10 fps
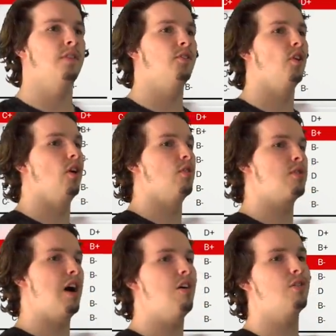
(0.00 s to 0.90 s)

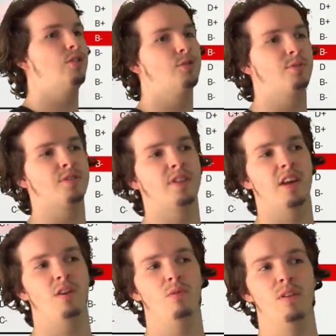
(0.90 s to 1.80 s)
So Kyle Kuzma's
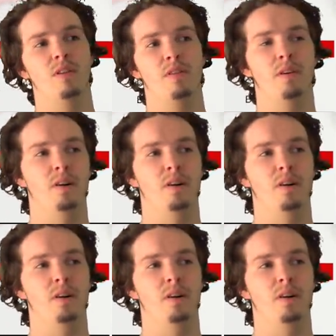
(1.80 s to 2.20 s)
now with